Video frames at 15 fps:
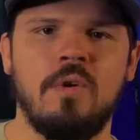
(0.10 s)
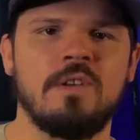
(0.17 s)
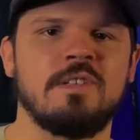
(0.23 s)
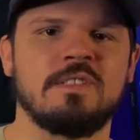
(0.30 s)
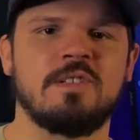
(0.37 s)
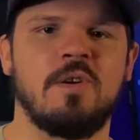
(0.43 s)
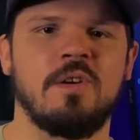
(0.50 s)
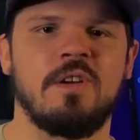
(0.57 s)

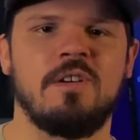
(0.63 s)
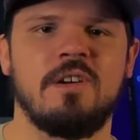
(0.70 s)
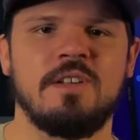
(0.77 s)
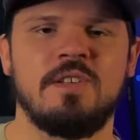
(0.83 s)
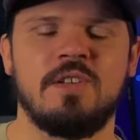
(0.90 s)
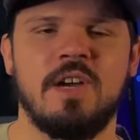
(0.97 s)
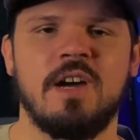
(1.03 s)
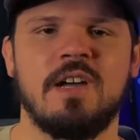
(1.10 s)
is going on,
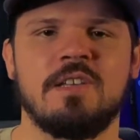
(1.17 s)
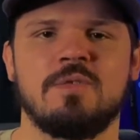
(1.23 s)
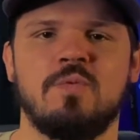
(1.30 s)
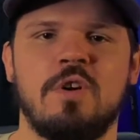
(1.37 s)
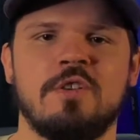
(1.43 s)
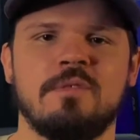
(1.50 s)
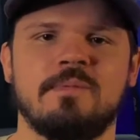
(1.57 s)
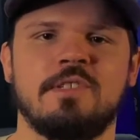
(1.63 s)
you guys?
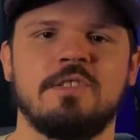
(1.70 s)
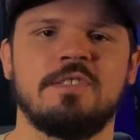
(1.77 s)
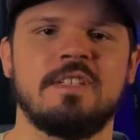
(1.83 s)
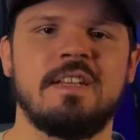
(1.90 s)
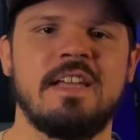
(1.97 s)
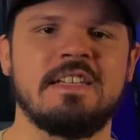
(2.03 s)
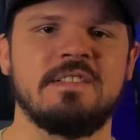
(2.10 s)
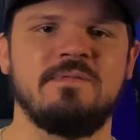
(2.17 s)
Welcome to
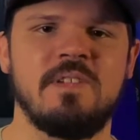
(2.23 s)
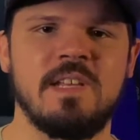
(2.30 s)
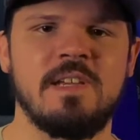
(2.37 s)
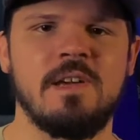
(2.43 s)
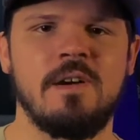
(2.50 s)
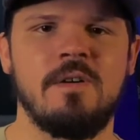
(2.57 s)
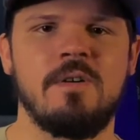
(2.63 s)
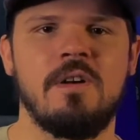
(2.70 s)
today's
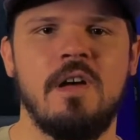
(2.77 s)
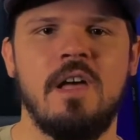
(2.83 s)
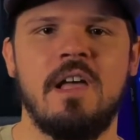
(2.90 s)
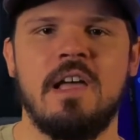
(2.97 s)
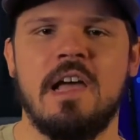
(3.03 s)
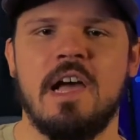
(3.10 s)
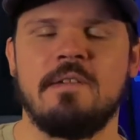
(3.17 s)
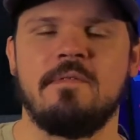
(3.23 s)
video.
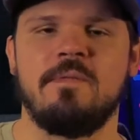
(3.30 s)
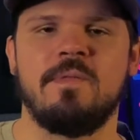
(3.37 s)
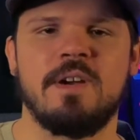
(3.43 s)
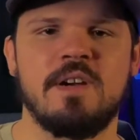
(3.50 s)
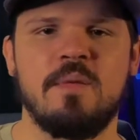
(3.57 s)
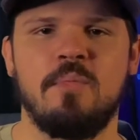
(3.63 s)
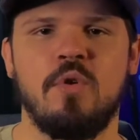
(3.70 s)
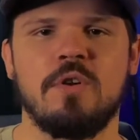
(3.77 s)
I have a
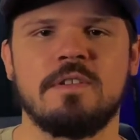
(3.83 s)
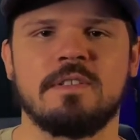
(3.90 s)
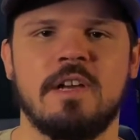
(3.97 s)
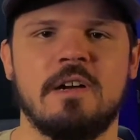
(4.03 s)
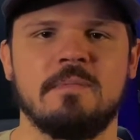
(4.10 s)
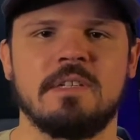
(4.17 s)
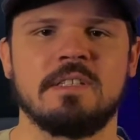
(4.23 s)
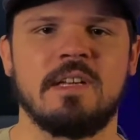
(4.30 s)
very important
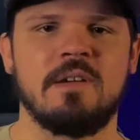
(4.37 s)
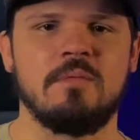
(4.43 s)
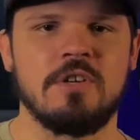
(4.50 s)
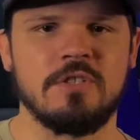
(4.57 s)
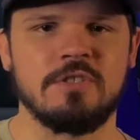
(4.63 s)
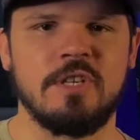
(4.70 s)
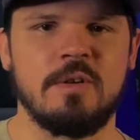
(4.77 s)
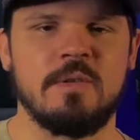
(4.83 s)
topic that I want
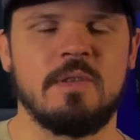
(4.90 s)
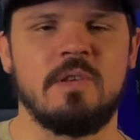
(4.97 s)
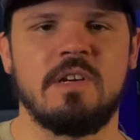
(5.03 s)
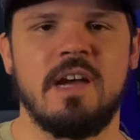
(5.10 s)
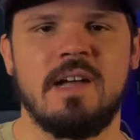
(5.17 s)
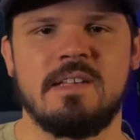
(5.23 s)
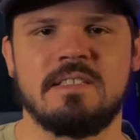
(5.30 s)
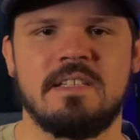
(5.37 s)
to share with you
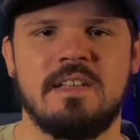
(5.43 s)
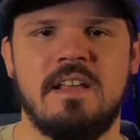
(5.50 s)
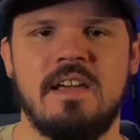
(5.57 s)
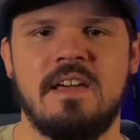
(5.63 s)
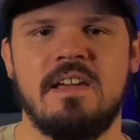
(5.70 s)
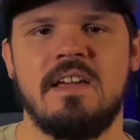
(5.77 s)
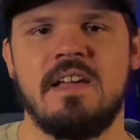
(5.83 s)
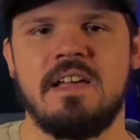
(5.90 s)
guys
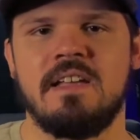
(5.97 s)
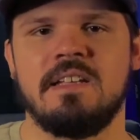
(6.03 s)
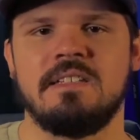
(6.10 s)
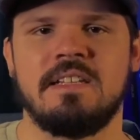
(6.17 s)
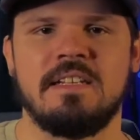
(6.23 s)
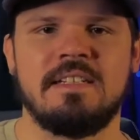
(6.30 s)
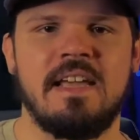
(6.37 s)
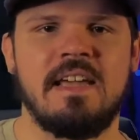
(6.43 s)
today.
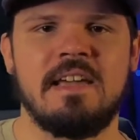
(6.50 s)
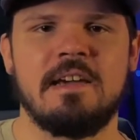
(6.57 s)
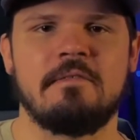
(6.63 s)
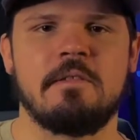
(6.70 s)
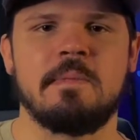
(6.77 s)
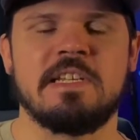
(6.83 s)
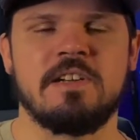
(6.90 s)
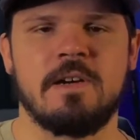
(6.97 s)
Today, I'm
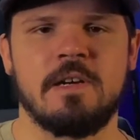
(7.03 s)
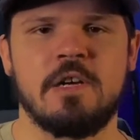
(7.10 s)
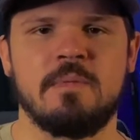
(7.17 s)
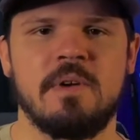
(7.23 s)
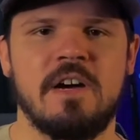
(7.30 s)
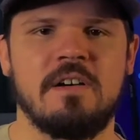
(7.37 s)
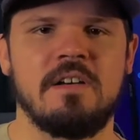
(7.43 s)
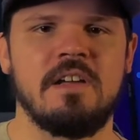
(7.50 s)
going to be talking
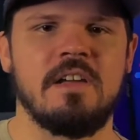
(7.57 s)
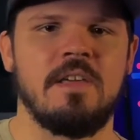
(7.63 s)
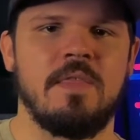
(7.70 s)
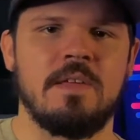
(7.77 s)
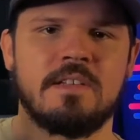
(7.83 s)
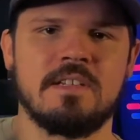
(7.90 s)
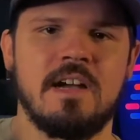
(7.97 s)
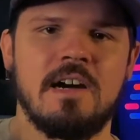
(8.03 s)
about
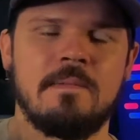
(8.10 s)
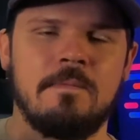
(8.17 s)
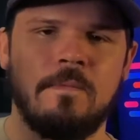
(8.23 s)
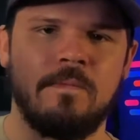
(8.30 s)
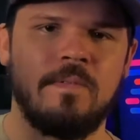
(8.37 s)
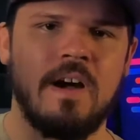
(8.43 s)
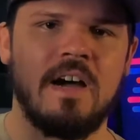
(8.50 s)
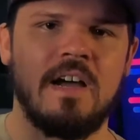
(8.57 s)
the top
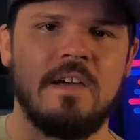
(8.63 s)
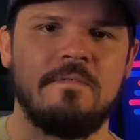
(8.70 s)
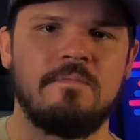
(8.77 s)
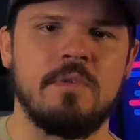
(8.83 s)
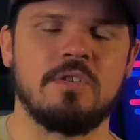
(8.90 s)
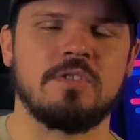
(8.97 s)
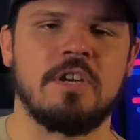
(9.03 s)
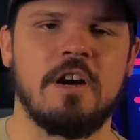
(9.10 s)
5
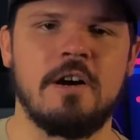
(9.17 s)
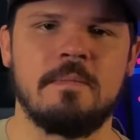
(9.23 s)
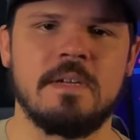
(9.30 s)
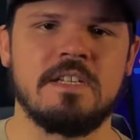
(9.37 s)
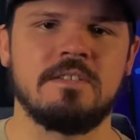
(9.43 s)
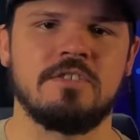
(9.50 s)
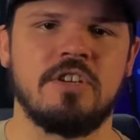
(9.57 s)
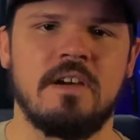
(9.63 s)
most
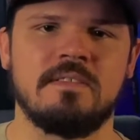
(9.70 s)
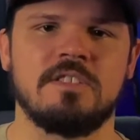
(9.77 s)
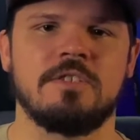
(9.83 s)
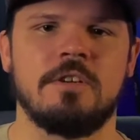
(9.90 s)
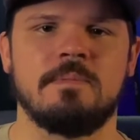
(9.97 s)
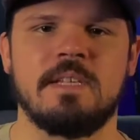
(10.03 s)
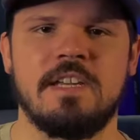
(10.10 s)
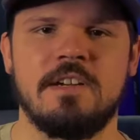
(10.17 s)
common
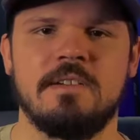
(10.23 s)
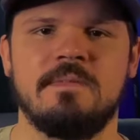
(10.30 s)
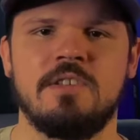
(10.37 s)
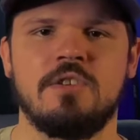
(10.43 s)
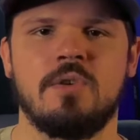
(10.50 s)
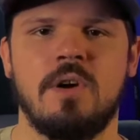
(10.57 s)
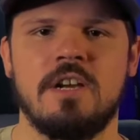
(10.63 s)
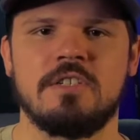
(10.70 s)
JavaScript interview
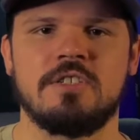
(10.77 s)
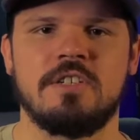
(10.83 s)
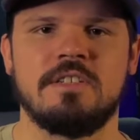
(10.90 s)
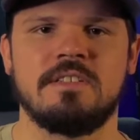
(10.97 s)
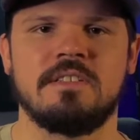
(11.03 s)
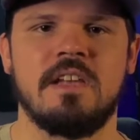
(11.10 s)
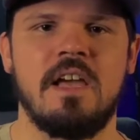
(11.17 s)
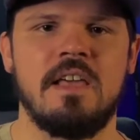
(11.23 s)

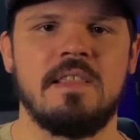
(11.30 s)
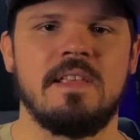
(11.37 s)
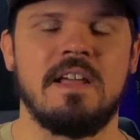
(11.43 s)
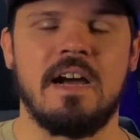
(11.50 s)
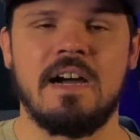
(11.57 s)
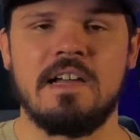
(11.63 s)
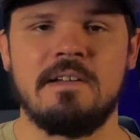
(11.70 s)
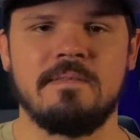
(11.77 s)
questions that
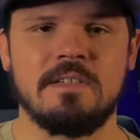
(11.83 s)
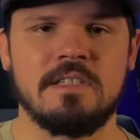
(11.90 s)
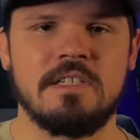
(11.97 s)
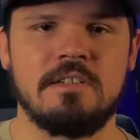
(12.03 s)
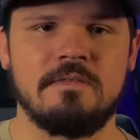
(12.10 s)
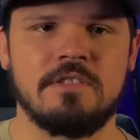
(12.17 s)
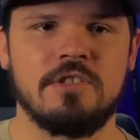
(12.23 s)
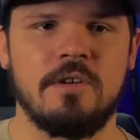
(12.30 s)
I have
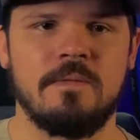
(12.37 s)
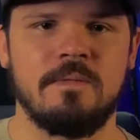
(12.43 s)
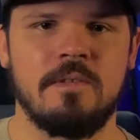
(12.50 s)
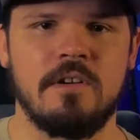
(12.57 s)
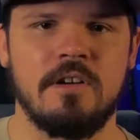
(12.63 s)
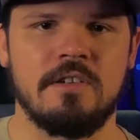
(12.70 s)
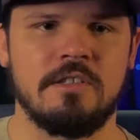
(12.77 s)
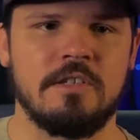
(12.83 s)
received so
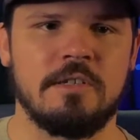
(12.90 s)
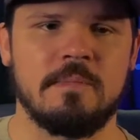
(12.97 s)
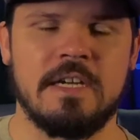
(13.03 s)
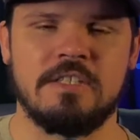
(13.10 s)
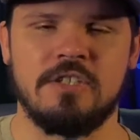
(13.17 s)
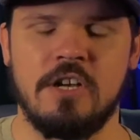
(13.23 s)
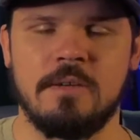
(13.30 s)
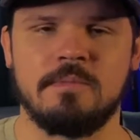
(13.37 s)
far during my
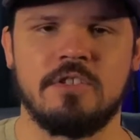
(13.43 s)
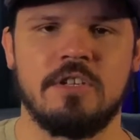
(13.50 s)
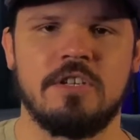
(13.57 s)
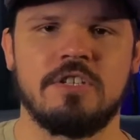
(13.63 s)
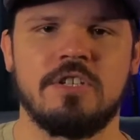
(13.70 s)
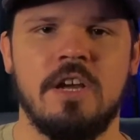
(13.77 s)
job search